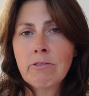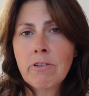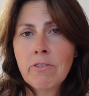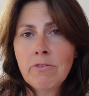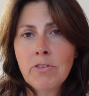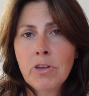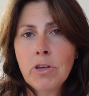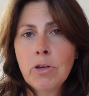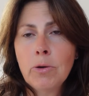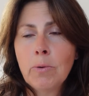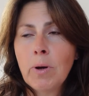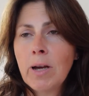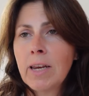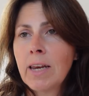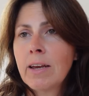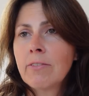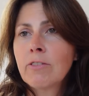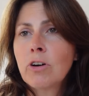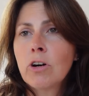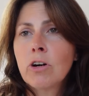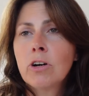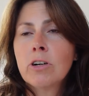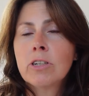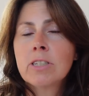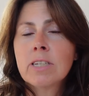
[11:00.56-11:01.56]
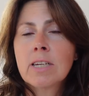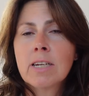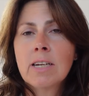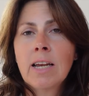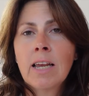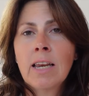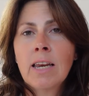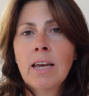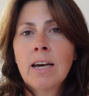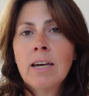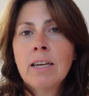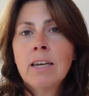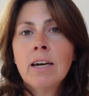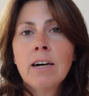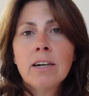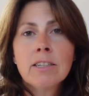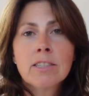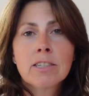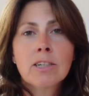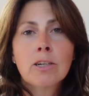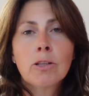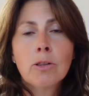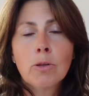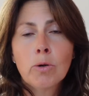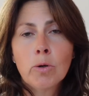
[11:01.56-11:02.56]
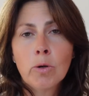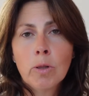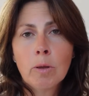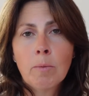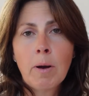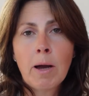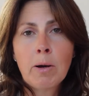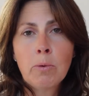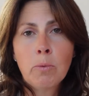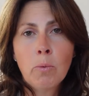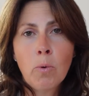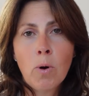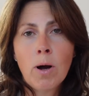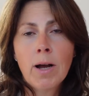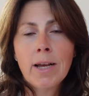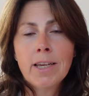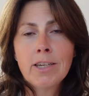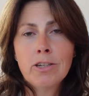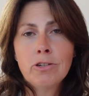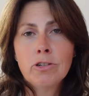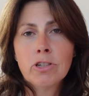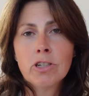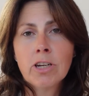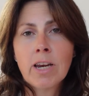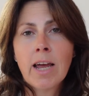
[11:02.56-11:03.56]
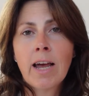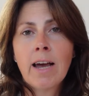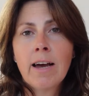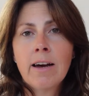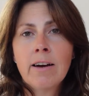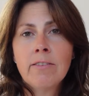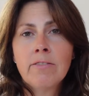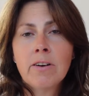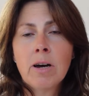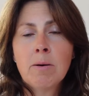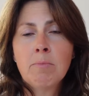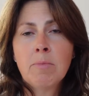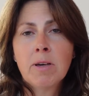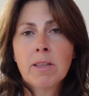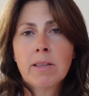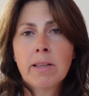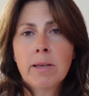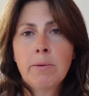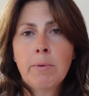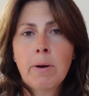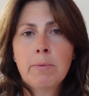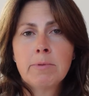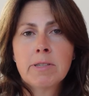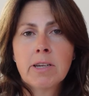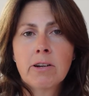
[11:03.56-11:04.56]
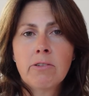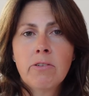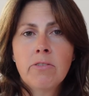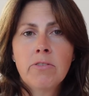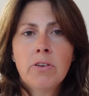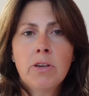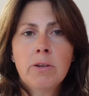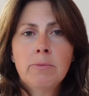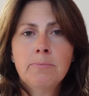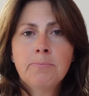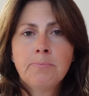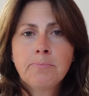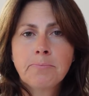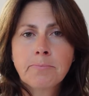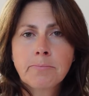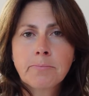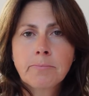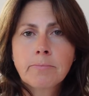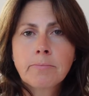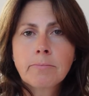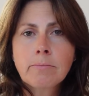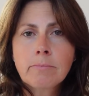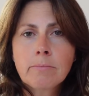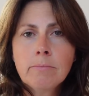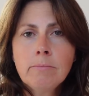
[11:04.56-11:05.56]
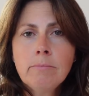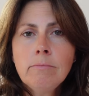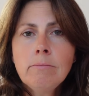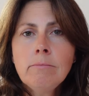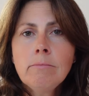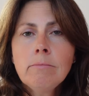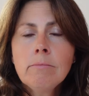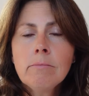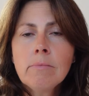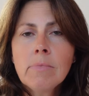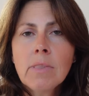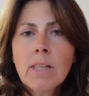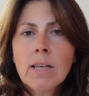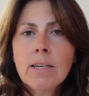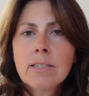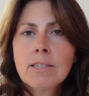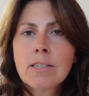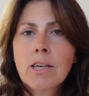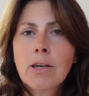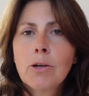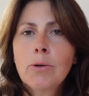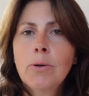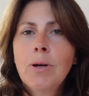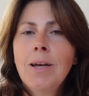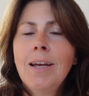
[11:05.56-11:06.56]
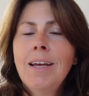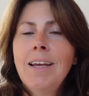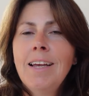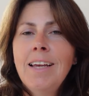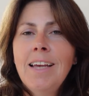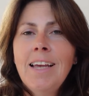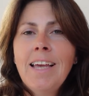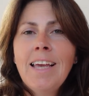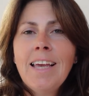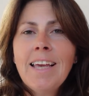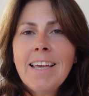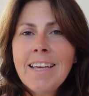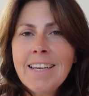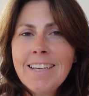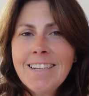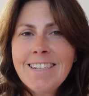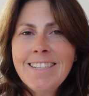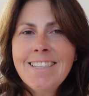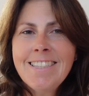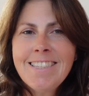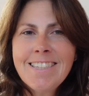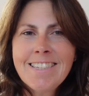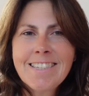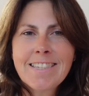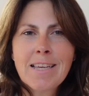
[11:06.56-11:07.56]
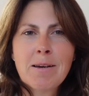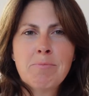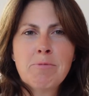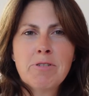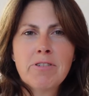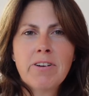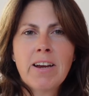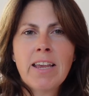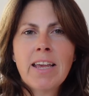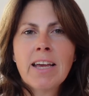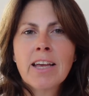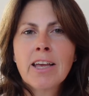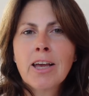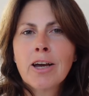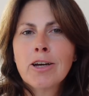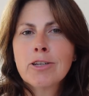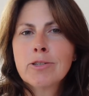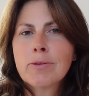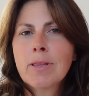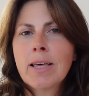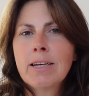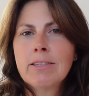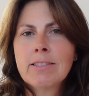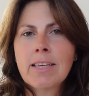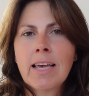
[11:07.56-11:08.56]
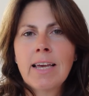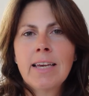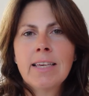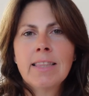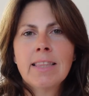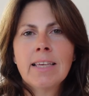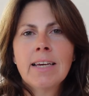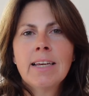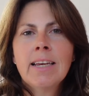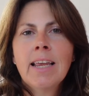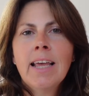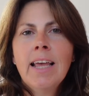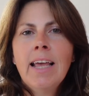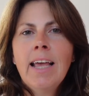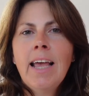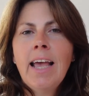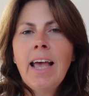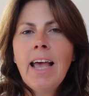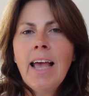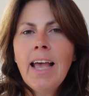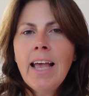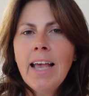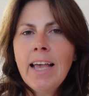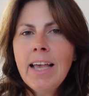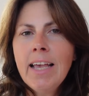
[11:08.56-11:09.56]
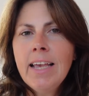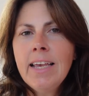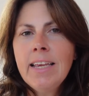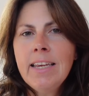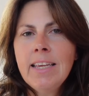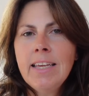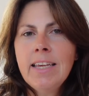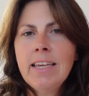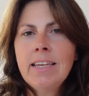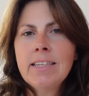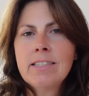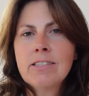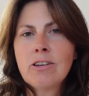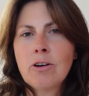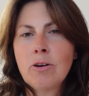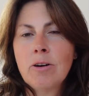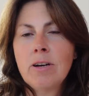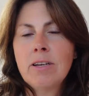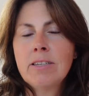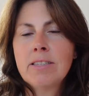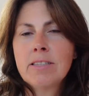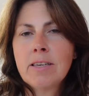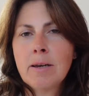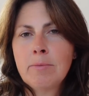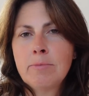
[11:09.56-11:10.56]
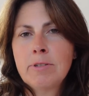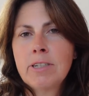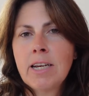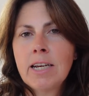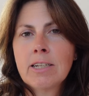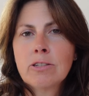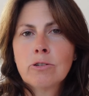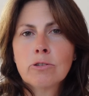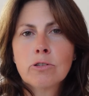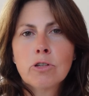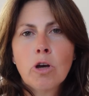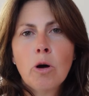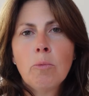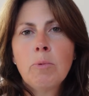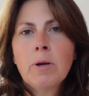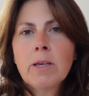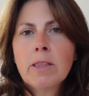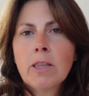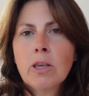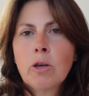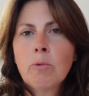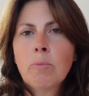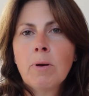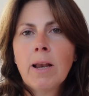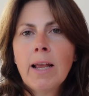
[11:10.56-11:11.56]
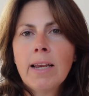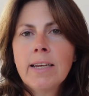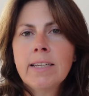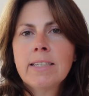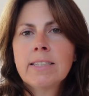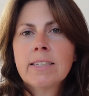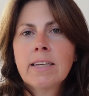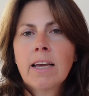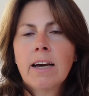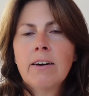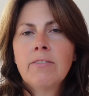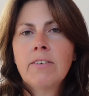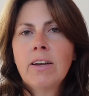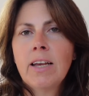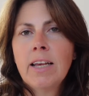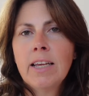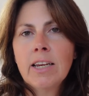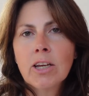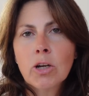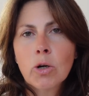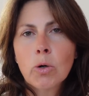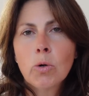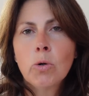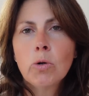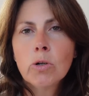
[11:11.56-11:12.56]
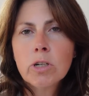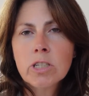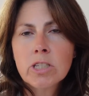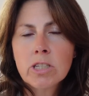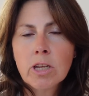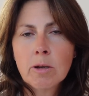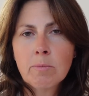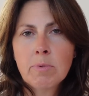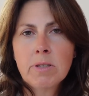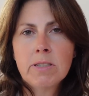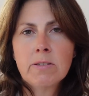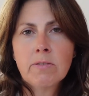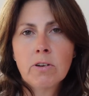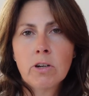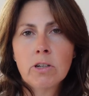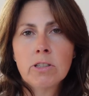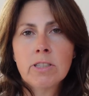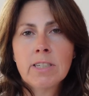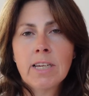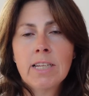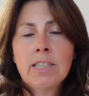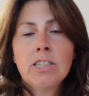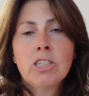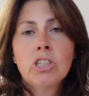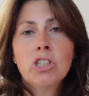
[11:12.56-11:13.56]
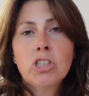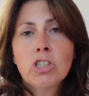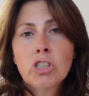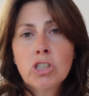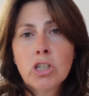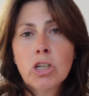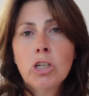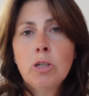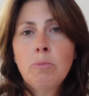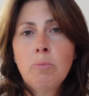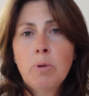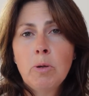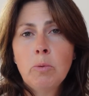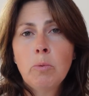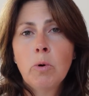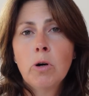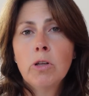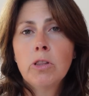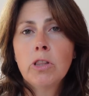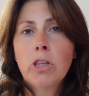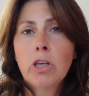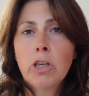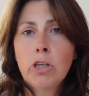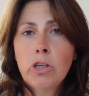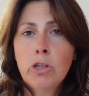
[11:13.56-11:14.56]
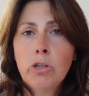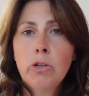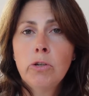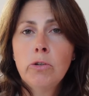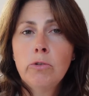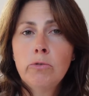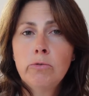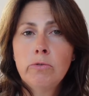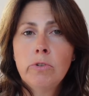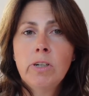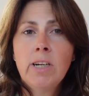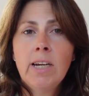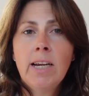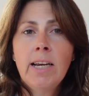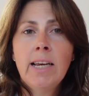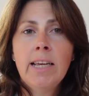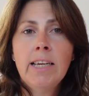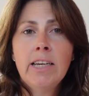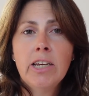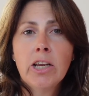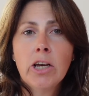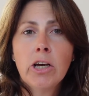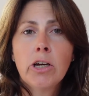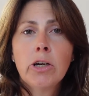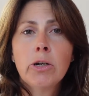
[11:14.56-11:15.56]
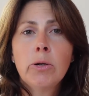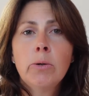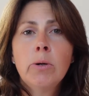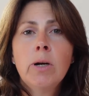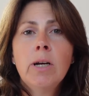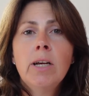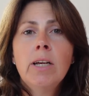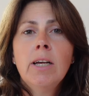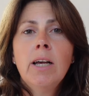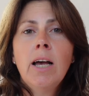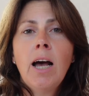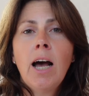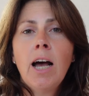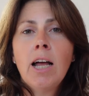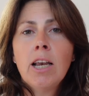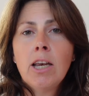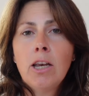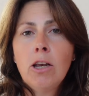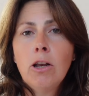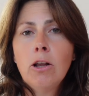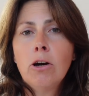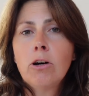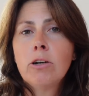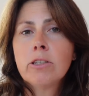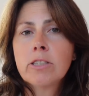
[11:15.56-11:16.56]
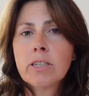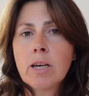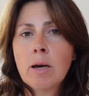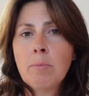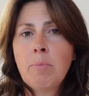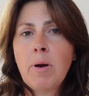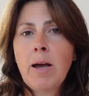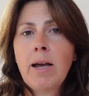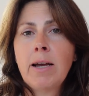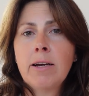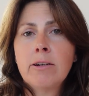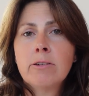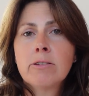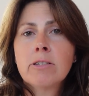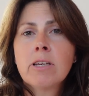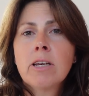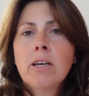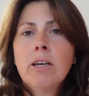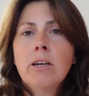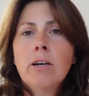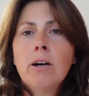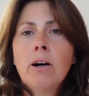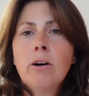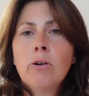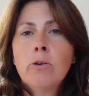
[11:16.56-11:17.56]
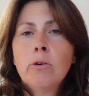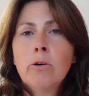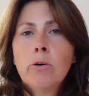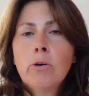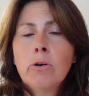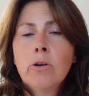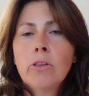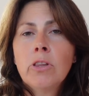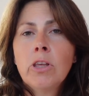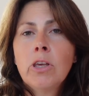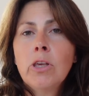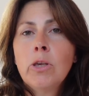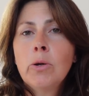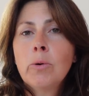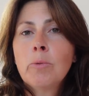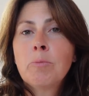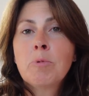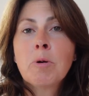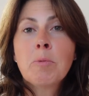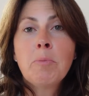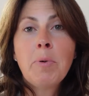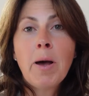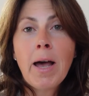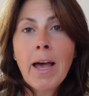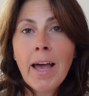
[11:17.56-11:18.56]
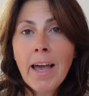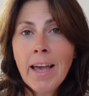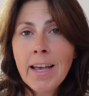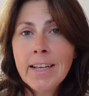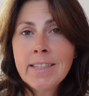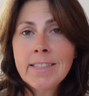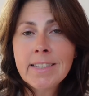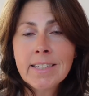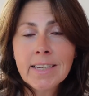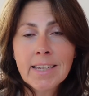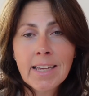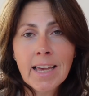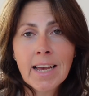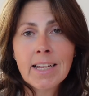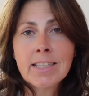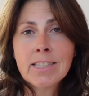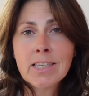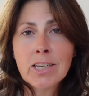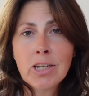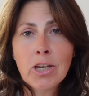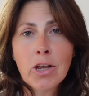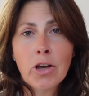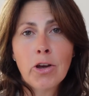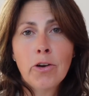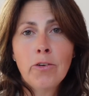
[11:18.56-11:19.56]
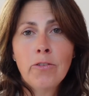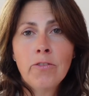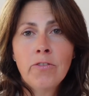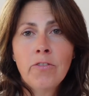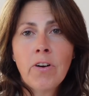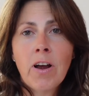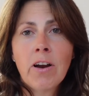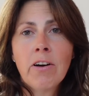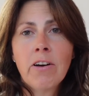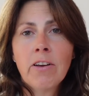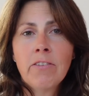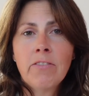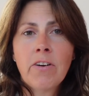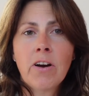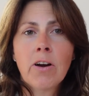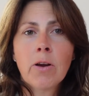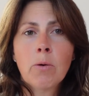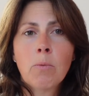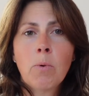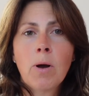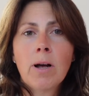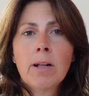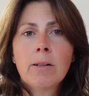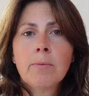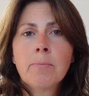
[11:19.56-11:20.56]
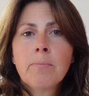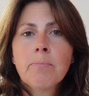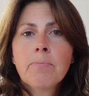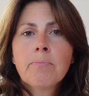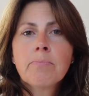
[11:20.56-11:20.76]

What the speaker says: review. And I've got an article all about why you should have a monthly website review. So in summary, it goes without saying that any subject or topic that you're planning to cover in a Cornerstone piece of content should be one that you really know a lot about, or that you're prepared to get to know very, very well.